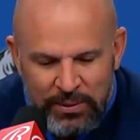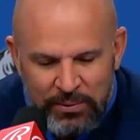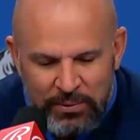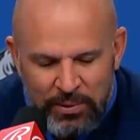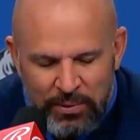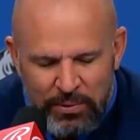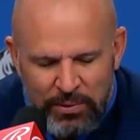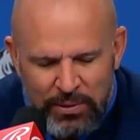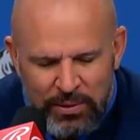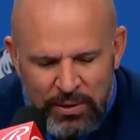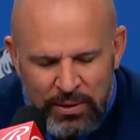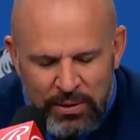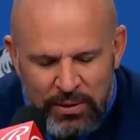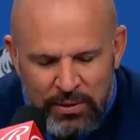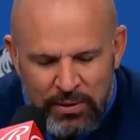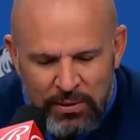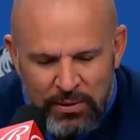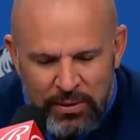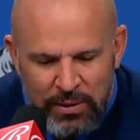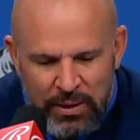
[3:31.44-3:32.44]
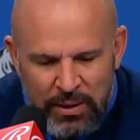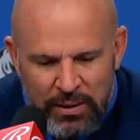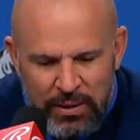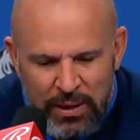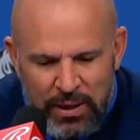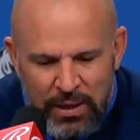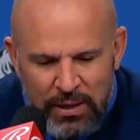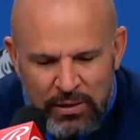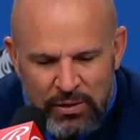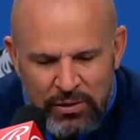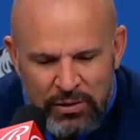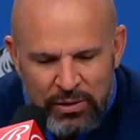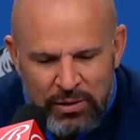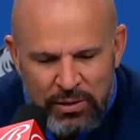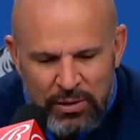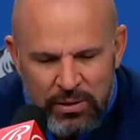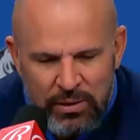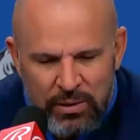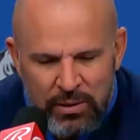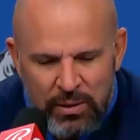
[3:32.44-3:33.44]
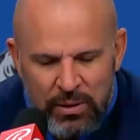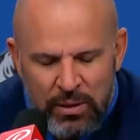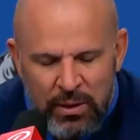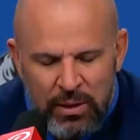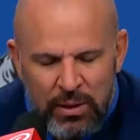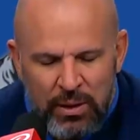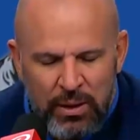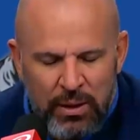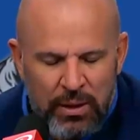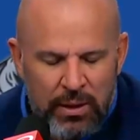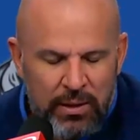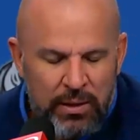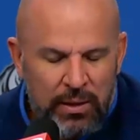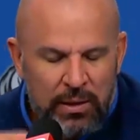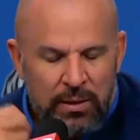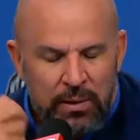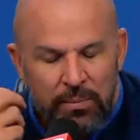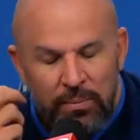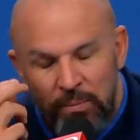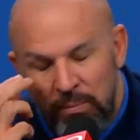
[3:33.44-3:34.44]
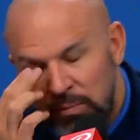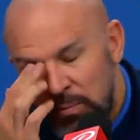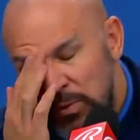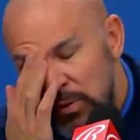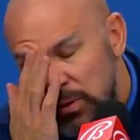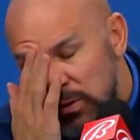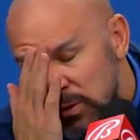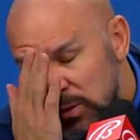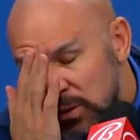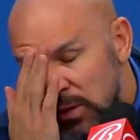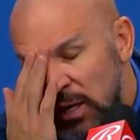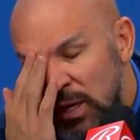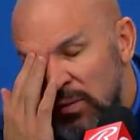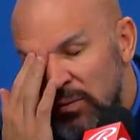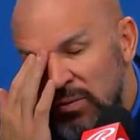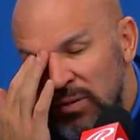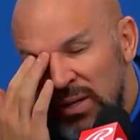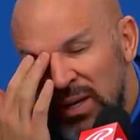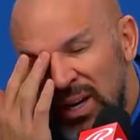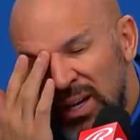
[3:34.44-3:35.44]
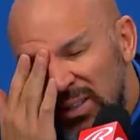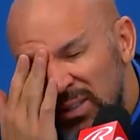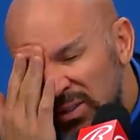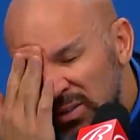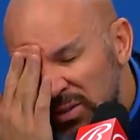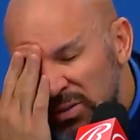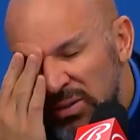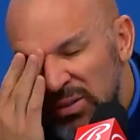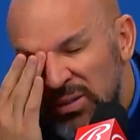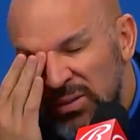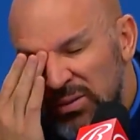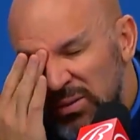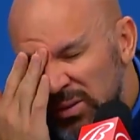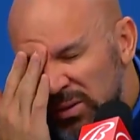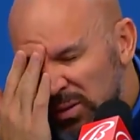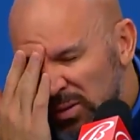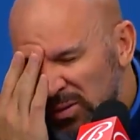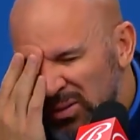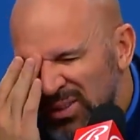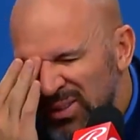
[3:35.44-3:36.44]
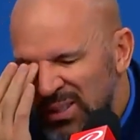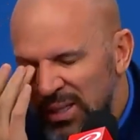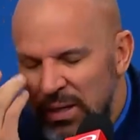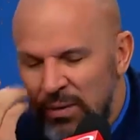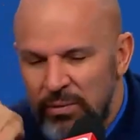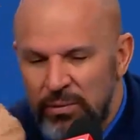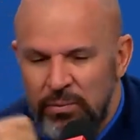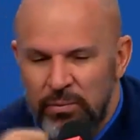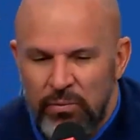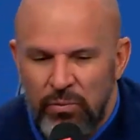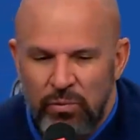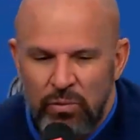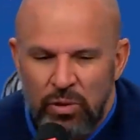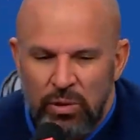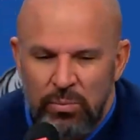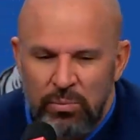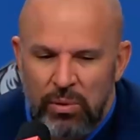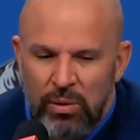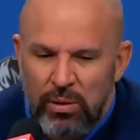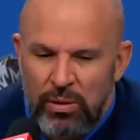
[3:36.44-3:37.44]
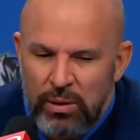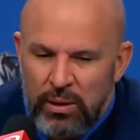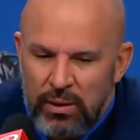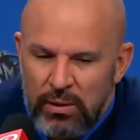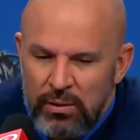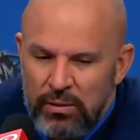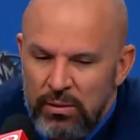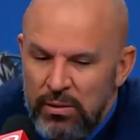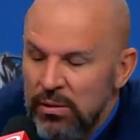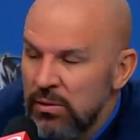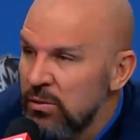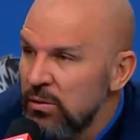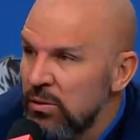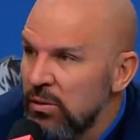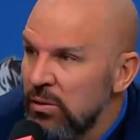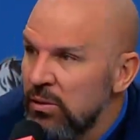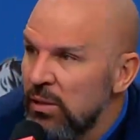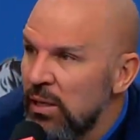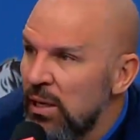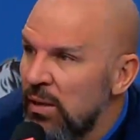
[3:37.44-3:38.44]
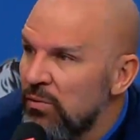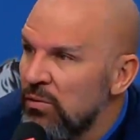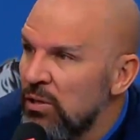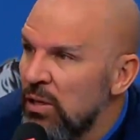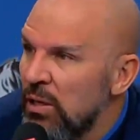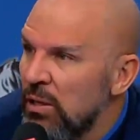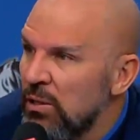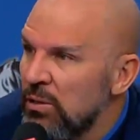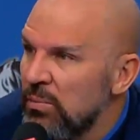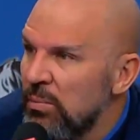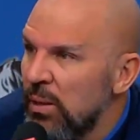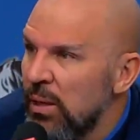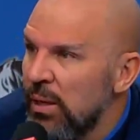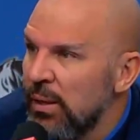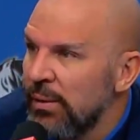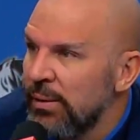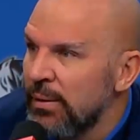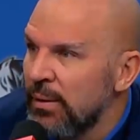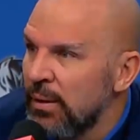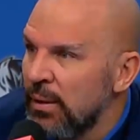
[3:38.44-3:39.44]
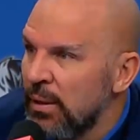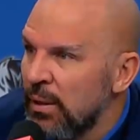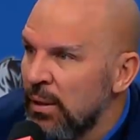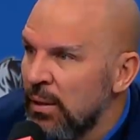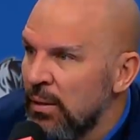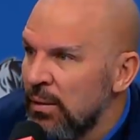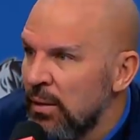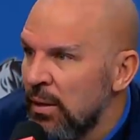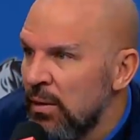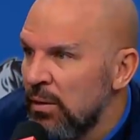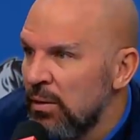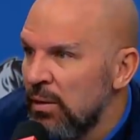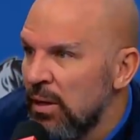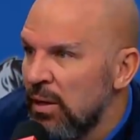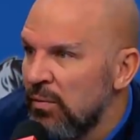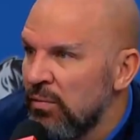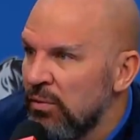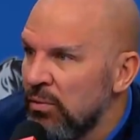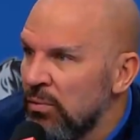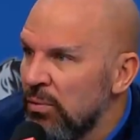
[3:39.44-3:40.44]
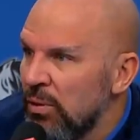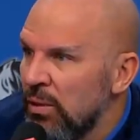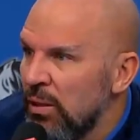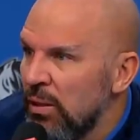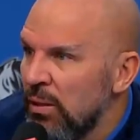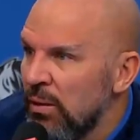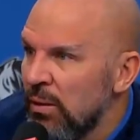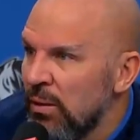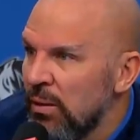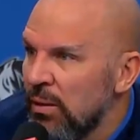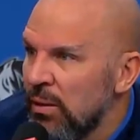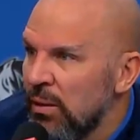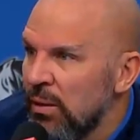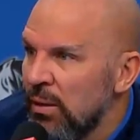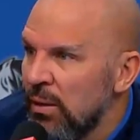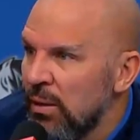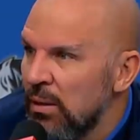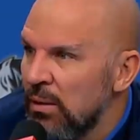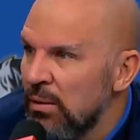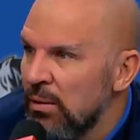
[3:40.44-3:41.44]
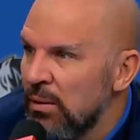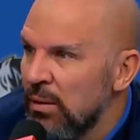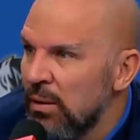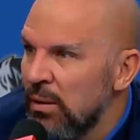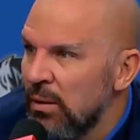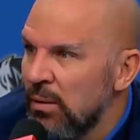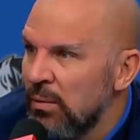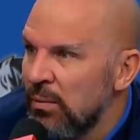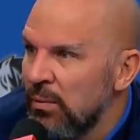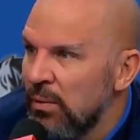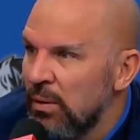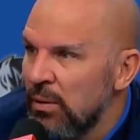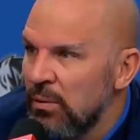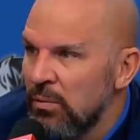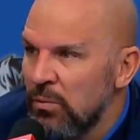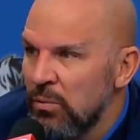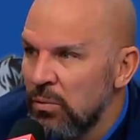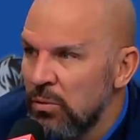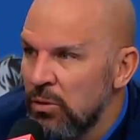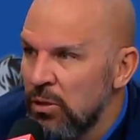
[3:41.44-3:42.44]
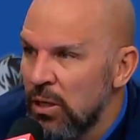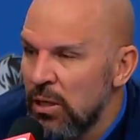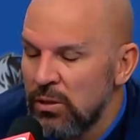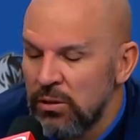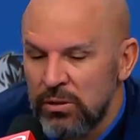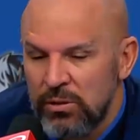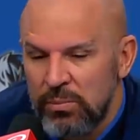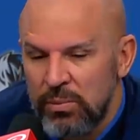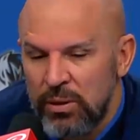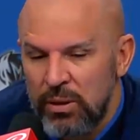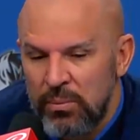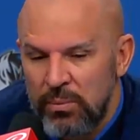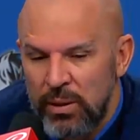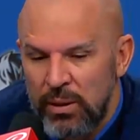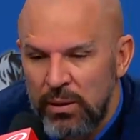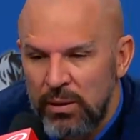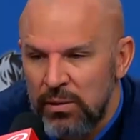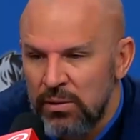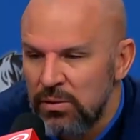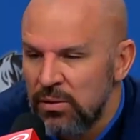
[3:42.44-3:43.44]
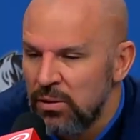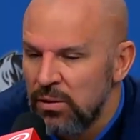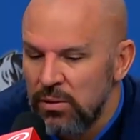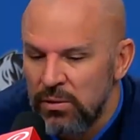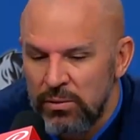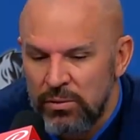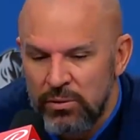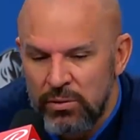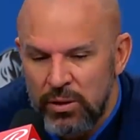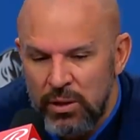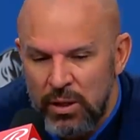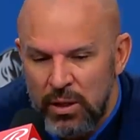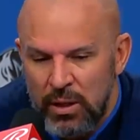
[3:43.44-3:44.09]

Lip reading: Well, we did a little of that last year, and we just haven't gotten to it. You know, just having one ball handler is good to have Josh back. Now you have three, and then Josh's playmaking skills.